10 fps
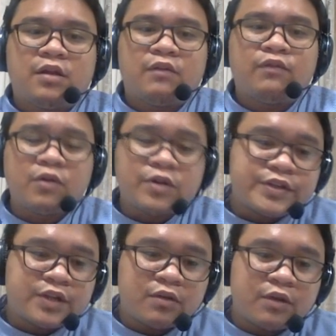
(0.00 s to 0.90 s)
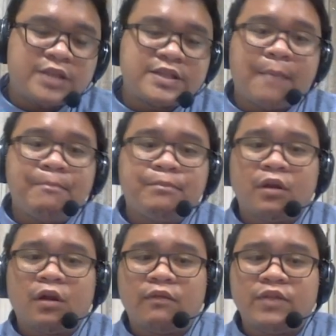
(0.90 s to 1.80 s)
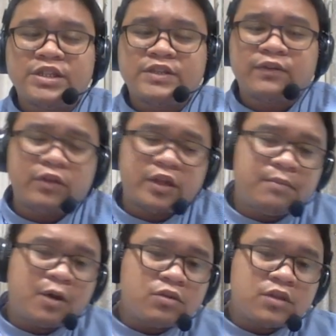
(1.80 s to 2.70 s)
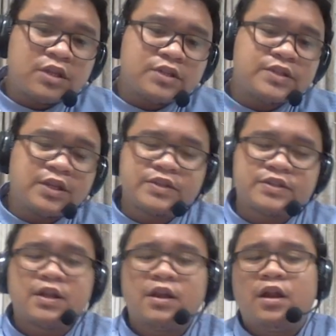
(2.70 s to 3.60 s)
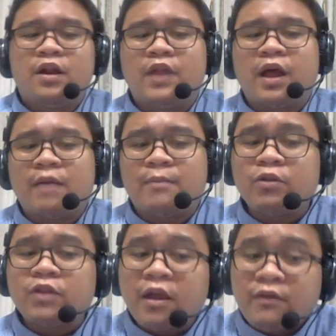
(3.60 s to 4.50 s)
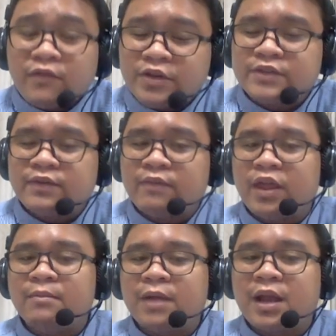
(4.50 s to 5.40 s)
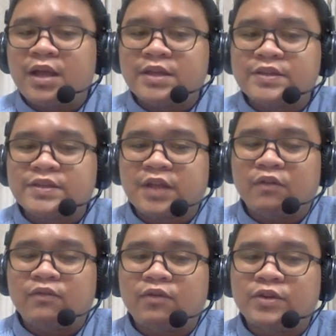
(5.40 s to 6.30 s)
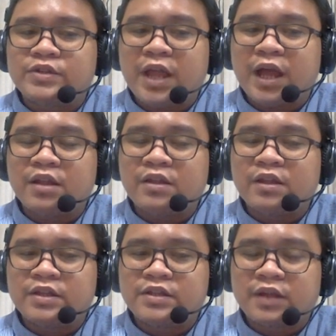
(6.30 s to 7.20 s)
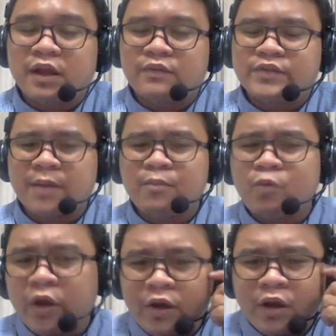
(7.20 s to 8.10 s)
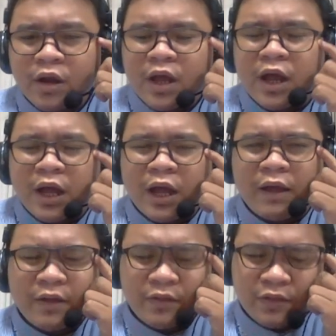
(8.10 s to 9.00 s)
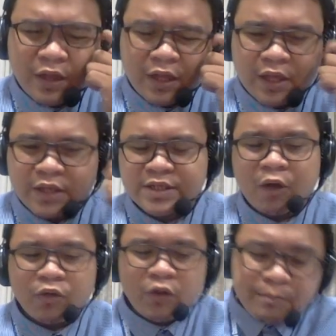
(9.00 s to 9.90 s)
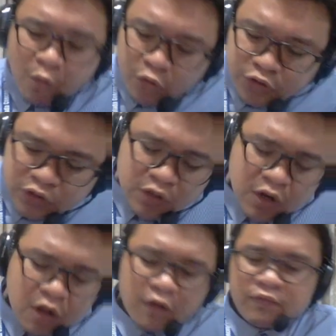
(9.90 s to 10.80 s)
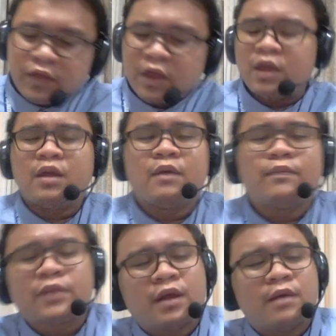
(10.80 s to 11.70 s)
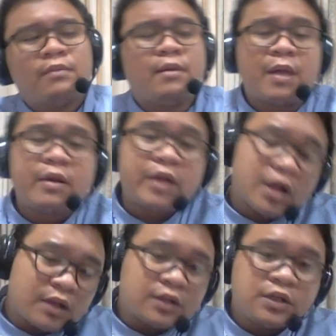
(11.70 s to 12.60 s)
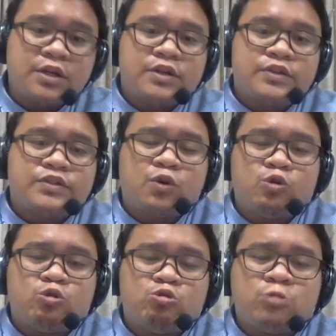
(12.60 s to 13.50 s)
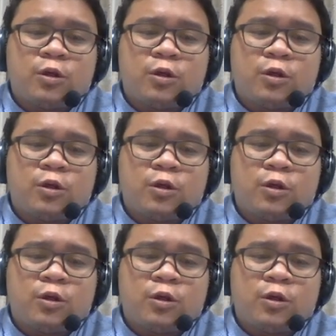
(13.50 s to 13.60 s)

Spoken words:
of course, a good example of these folded mountains is the Mount Everest from the Himalayas, and of course the Andes, somewhere in the southern portion of the America. So